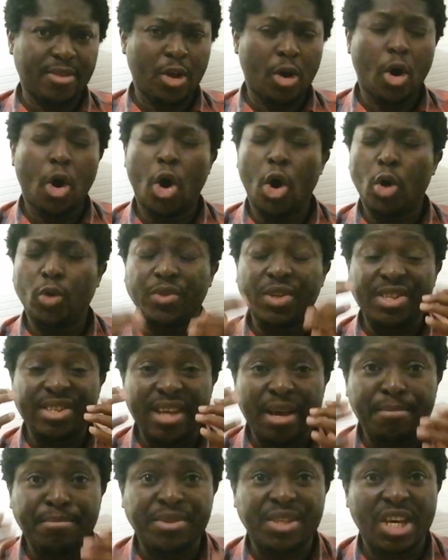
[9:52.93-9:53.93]
All the
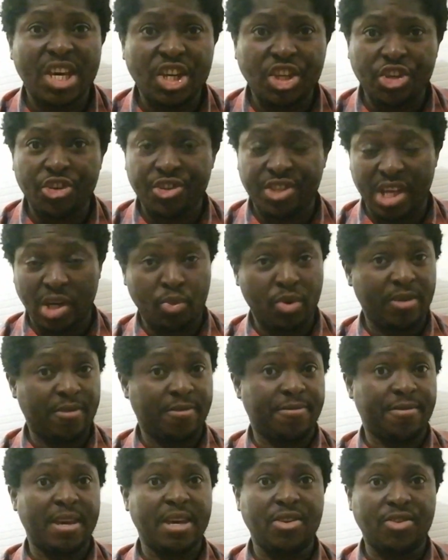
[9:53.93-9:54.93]
temptations that we
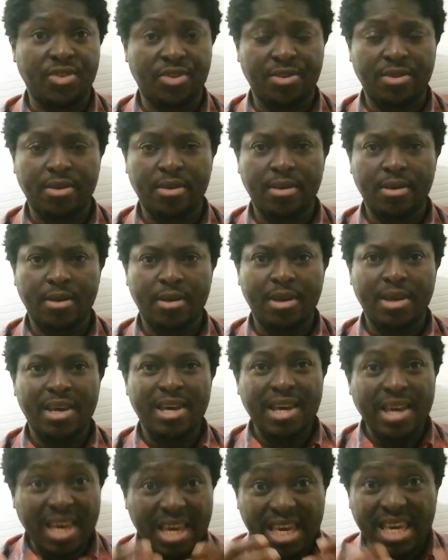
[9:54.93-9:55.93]
face,
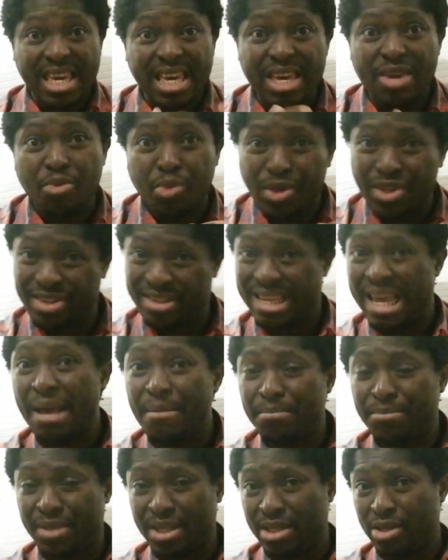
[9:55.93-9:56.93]
he was
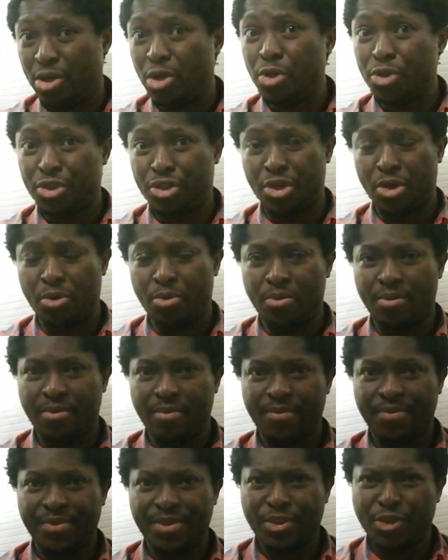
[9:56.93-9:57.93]
tempted also,
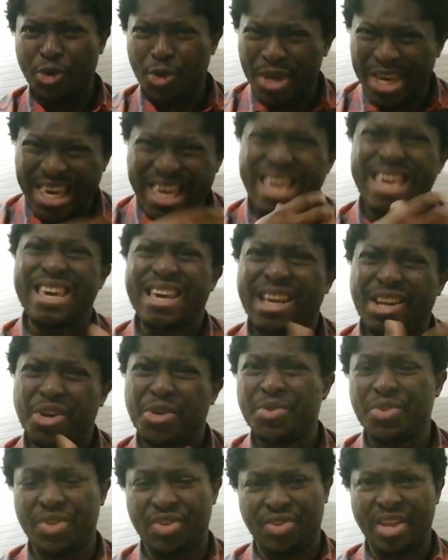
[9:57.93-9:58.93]
so he can
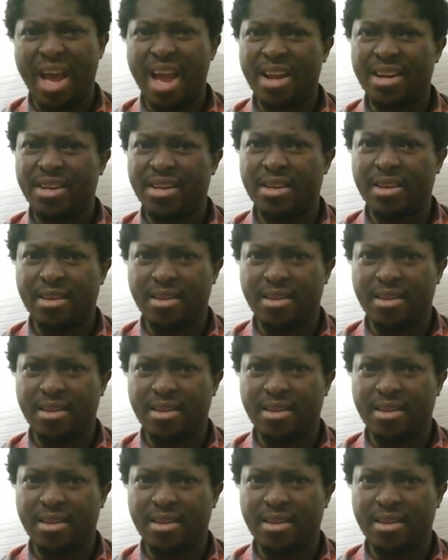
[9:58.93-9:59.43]
understand.